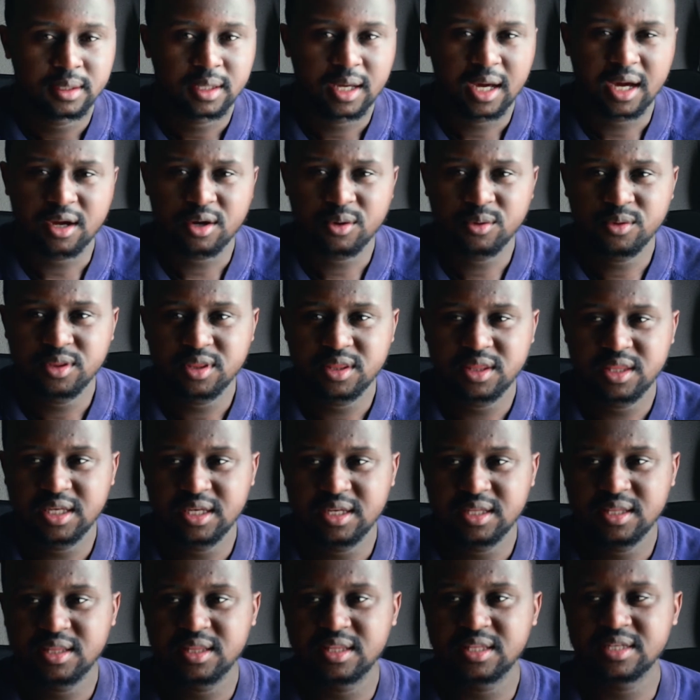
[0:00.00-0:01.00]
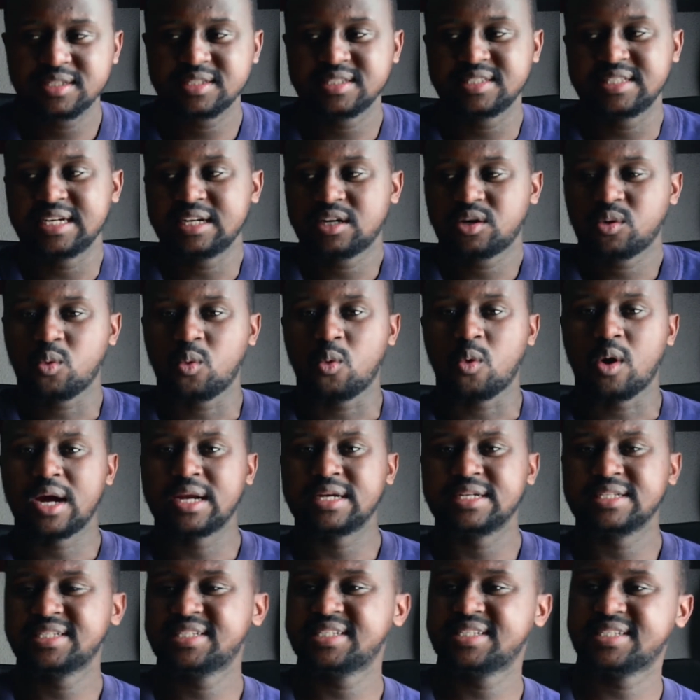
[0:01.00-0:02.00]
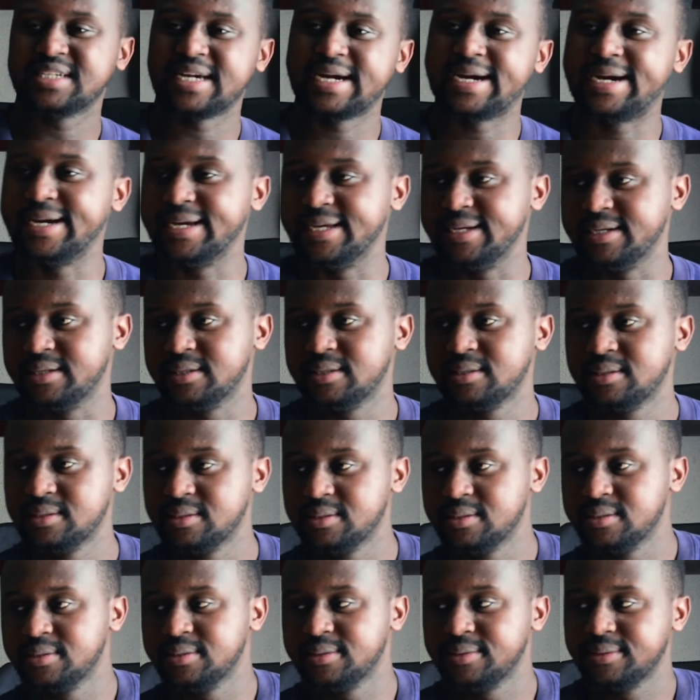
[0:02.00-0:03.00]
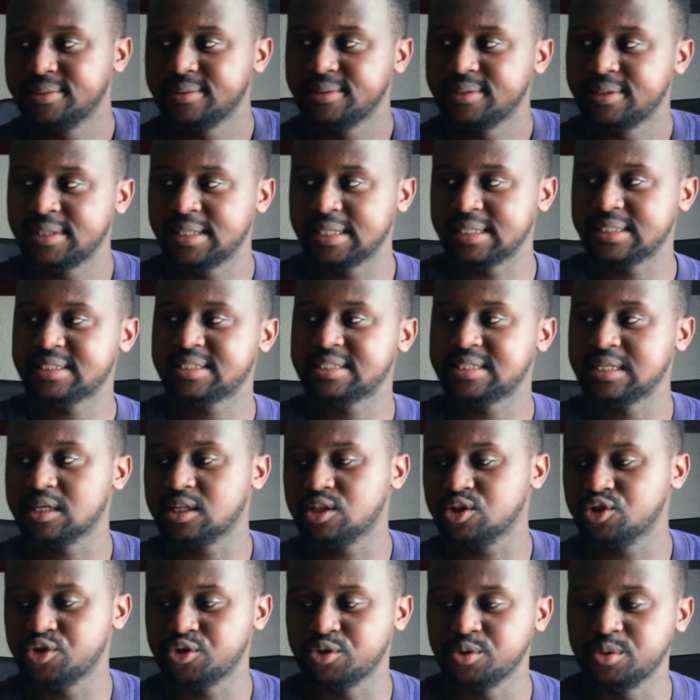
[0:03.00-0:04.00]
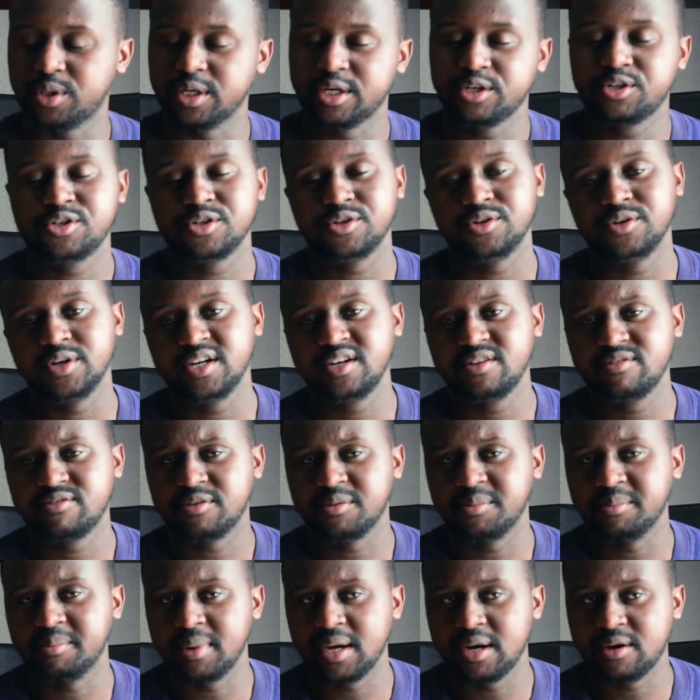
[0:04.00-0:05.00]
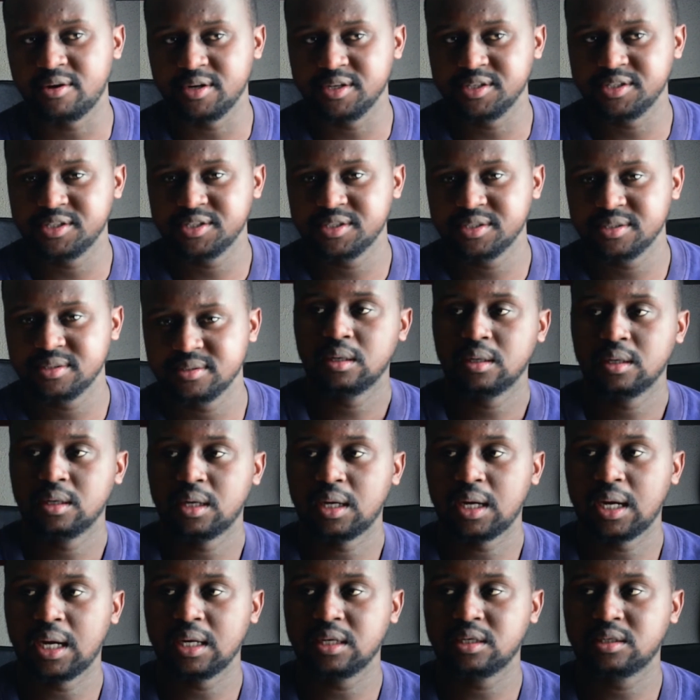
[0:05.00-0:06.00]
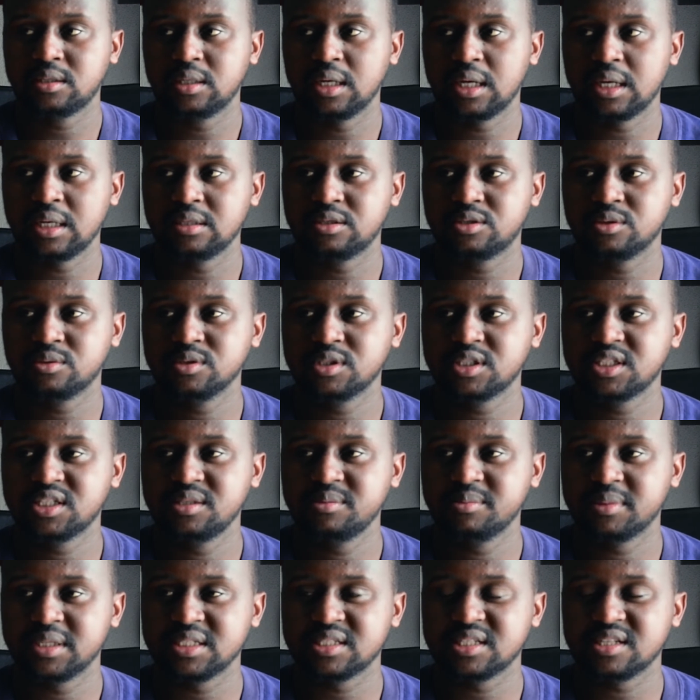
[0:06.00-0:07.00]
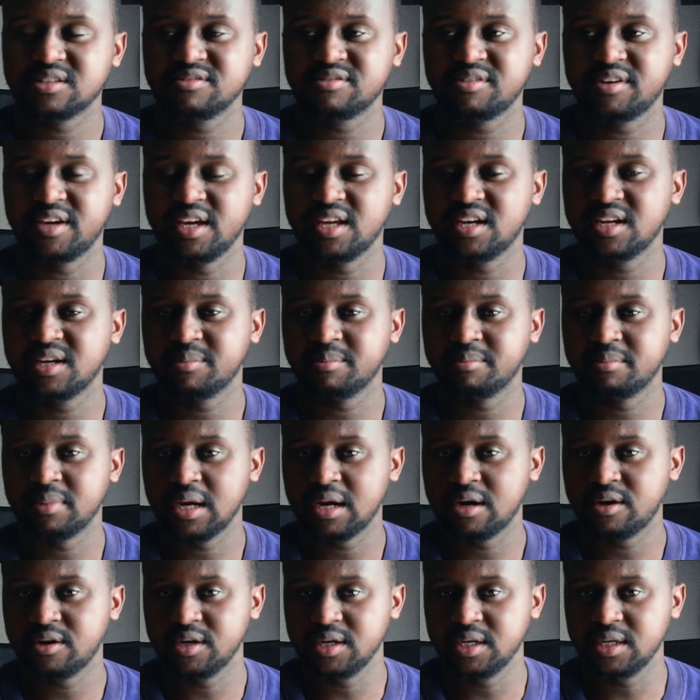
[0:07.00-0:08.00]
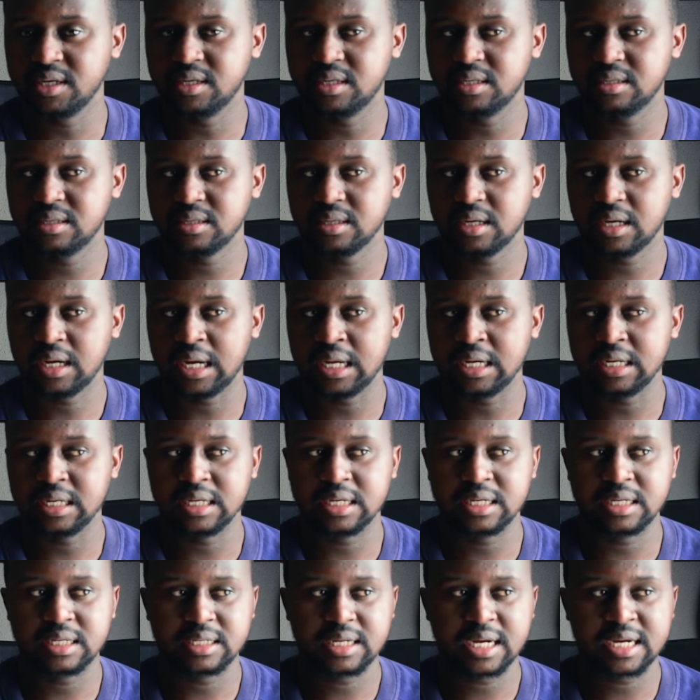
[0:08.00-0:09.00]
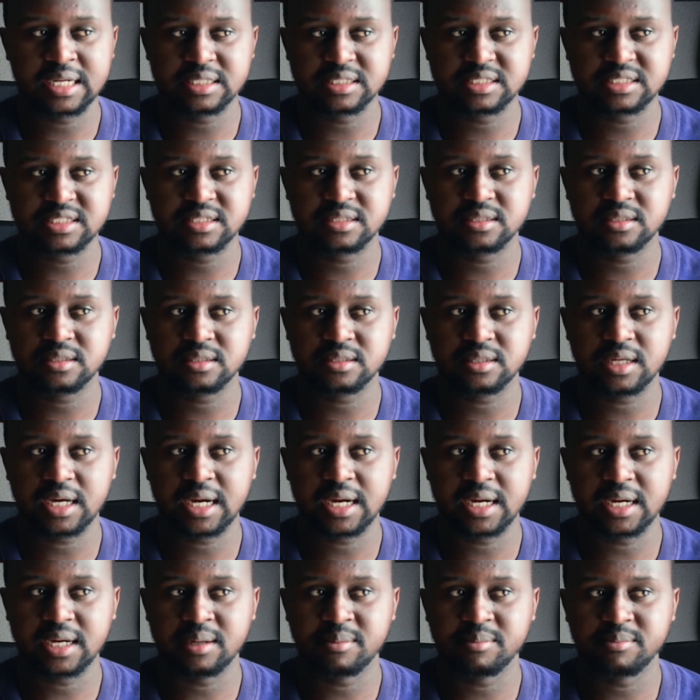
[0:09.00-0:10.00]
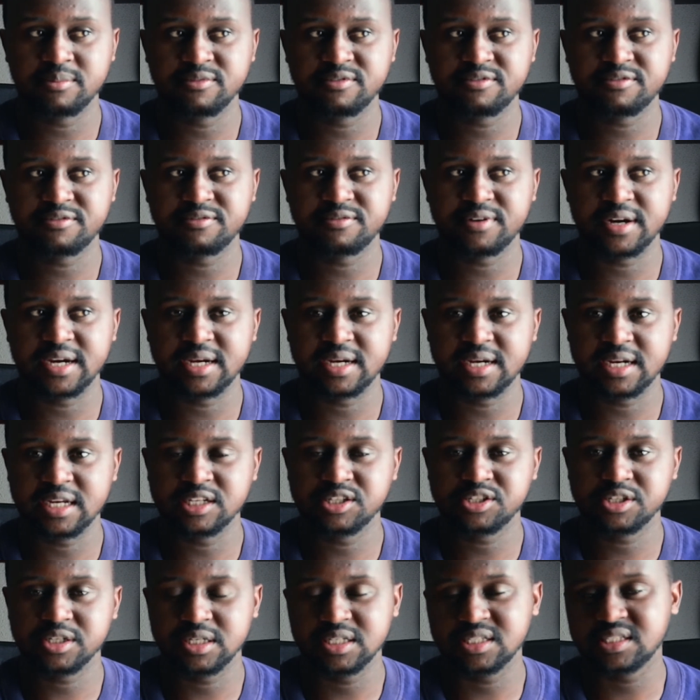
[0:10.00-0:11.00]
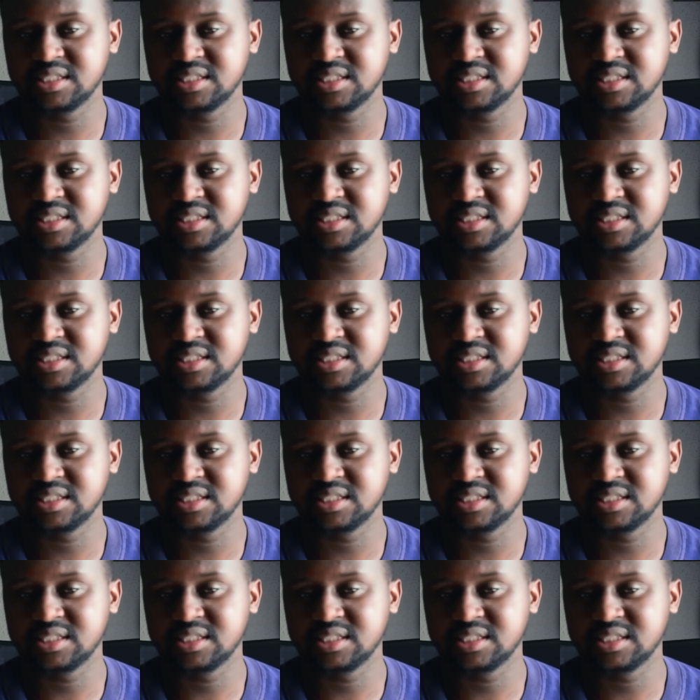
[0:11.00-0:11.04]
I don't think there's that one sign that tells you that you're ready for marriage. I don't see myself getting married until I am financially